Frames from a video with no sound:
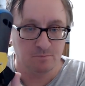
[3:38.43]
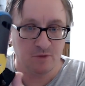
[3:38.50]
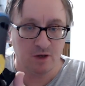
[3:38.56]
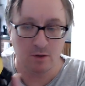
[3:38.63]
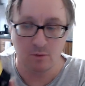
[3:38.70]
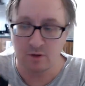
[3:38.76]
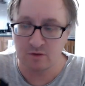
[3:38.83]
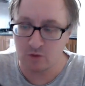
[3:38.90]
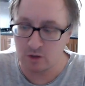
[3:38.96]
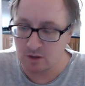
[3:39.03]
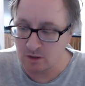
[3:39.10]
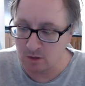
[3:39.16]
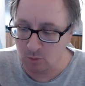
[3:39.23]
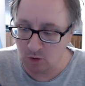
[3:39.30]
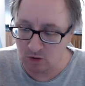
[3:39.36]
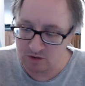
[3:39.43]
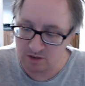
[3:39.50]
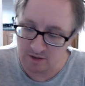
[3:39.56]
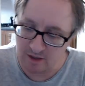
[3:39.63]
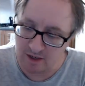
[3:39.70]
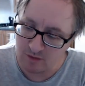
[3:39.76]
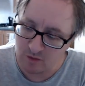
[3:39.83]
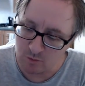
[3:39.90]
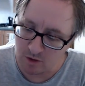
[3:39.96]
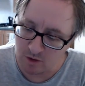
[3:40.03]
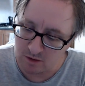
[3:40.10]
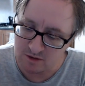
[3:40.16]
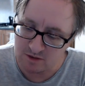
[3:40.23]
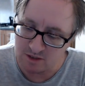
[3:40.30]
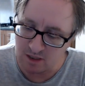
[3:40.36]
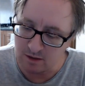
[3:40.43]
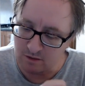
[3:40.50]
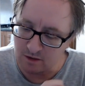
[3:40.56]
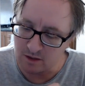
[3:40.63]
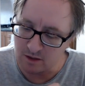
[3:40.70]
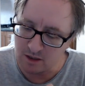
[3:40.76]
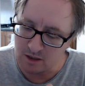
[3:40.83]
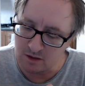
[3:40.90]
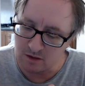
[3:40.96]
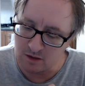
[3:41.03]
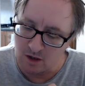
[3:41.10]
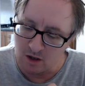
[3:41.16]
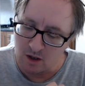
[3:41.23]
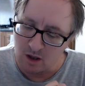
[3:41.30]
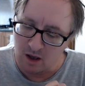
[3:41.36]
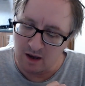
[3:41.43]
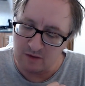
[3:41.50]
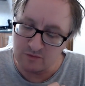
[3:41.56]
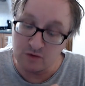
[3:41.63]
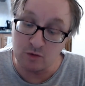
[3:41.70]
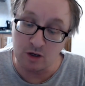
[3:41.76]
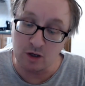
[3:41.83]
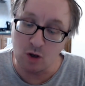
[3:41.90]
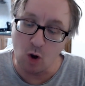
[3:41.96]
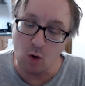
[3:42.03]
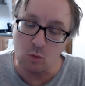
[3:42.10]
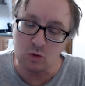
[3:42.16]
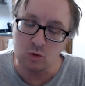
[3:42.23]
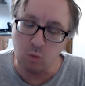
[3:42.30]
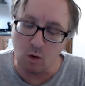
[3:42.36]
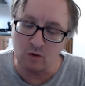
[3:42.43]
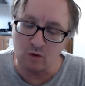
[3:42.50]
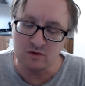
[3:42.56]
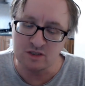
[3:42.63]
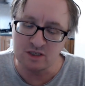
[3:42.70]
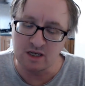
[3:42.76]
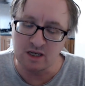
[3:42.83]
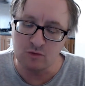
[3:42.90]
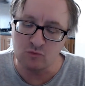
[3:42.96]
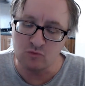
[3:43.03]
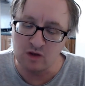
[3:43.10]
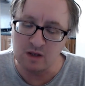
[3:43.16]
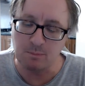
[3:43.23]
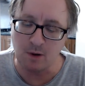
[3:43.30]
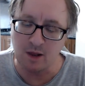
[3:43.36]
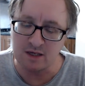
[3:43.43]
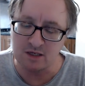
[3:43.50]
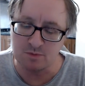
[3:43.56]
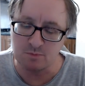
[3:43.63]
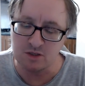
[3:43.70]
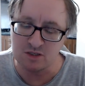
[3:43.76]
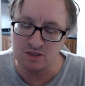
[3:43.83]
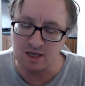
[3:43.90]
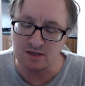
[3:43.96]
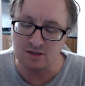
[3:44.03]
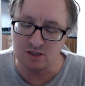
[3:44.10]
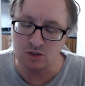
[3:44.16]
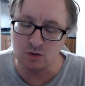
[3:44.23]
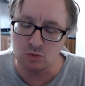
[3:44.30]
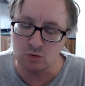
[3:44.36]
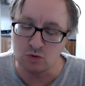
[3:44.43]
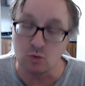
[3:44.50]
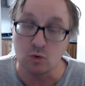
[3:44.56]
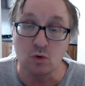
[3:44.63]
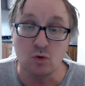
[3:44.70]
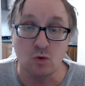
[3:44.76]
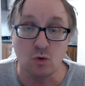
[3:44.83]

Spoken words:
You know, you've got a little watch it there as well to tell you that you can, you've got a gold warranty replacement sent to your door.